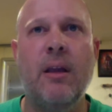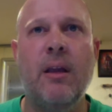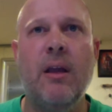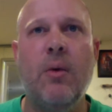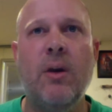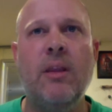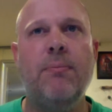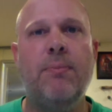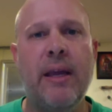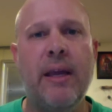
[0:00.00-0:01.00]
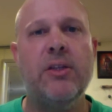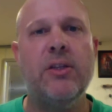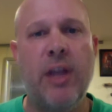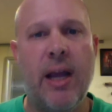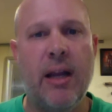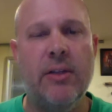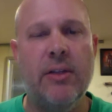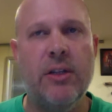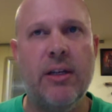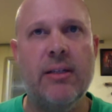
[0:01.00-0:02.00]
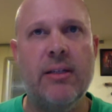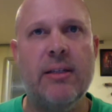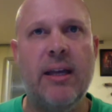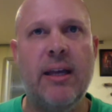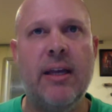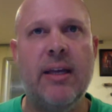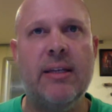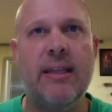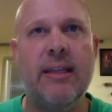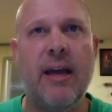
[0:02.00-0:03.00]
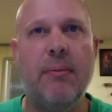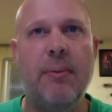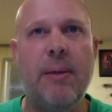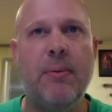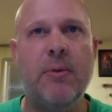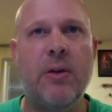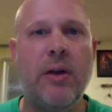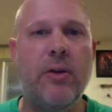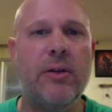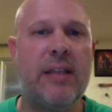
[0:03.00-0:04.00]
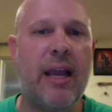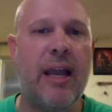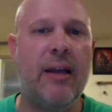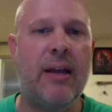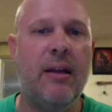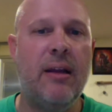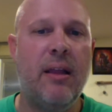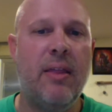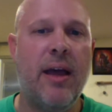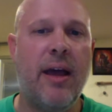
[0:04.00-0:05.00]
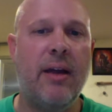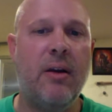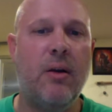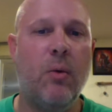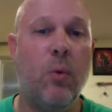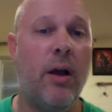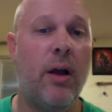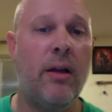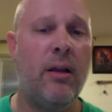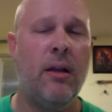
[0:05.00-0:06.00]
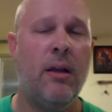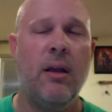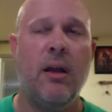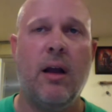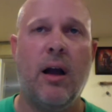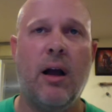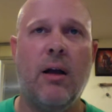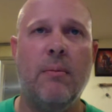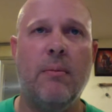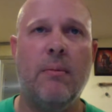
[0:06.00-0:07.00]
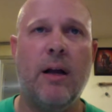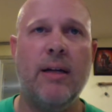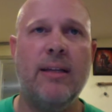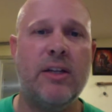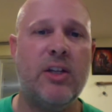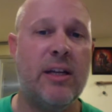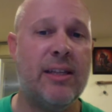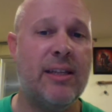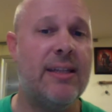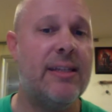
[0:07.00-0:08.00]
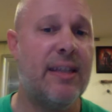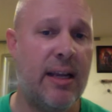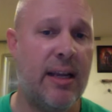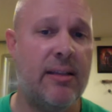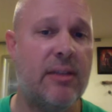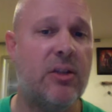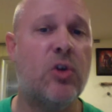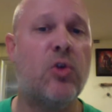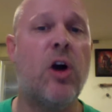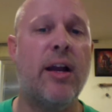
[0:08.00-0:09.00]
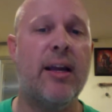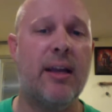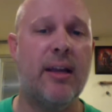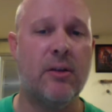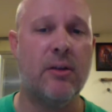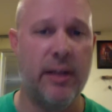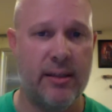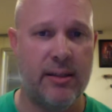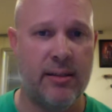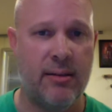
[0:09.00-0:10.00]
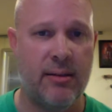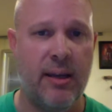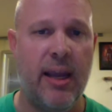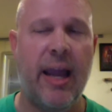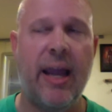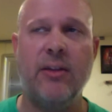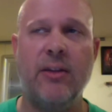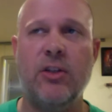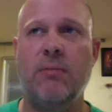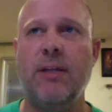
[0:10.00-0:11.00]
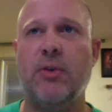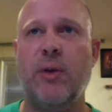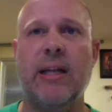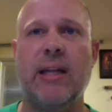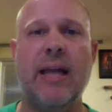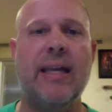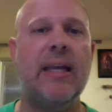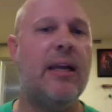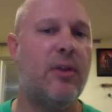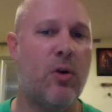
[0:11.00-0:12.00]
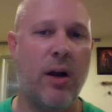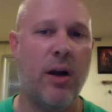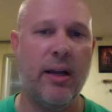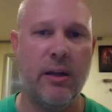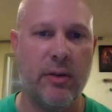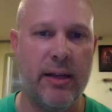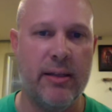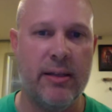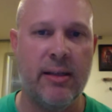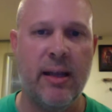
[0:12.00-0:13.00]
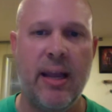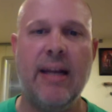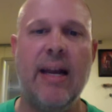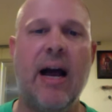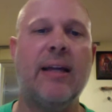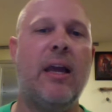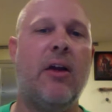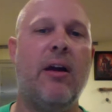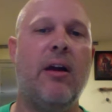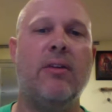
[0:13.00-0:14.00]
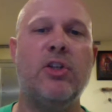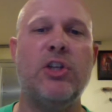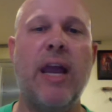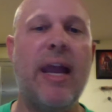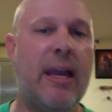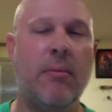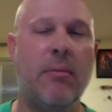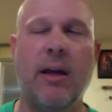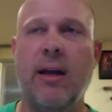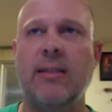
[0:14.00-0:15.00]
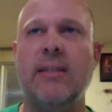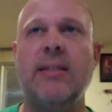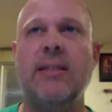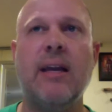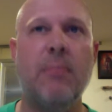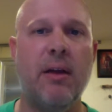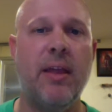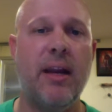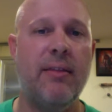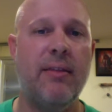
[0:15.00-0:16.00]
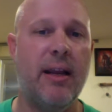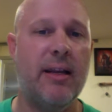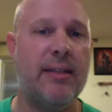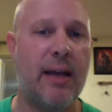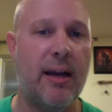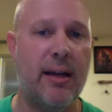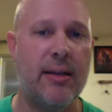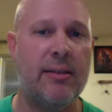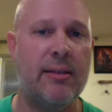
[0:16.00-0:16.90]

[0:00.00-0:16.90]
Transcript: one of the biggest challenges is that people don't understand that, one, addiction is a disease. It's a chronic illness and should be treated like any other chronic illness and not carry the shame and stigma that it does.